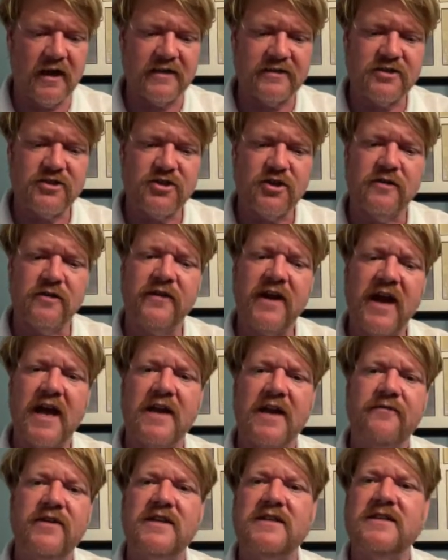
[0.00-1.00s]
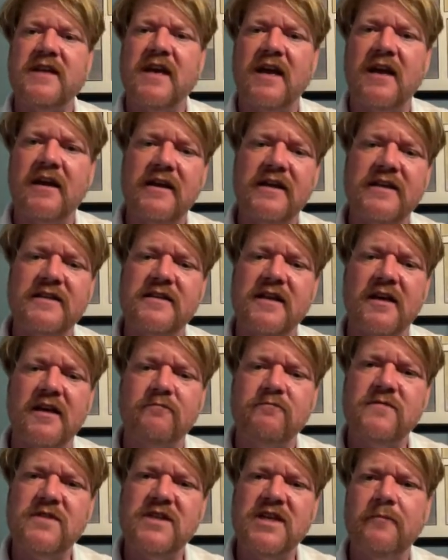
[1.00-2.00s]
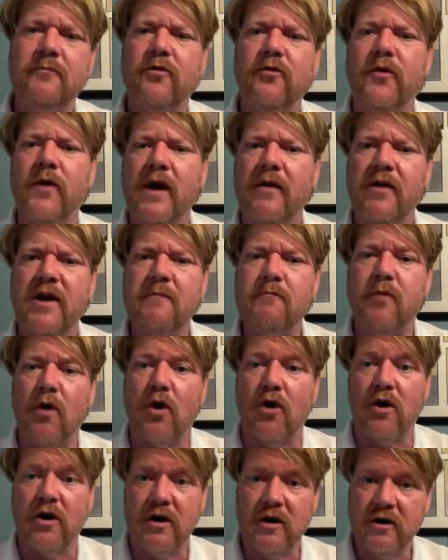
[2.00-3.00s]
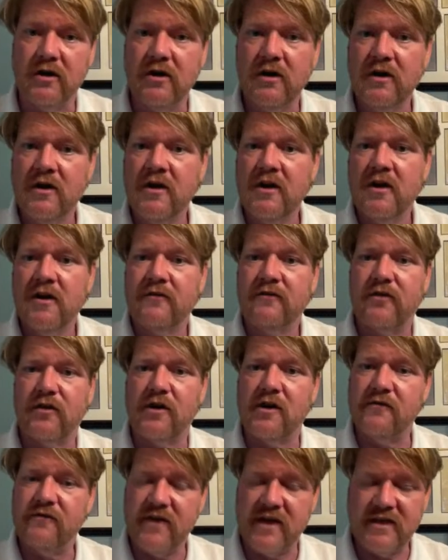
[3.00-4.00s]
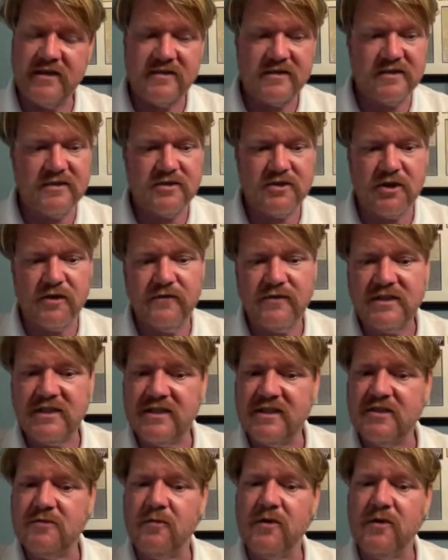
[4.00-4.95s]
serve kind of as a temporary bar for events and services.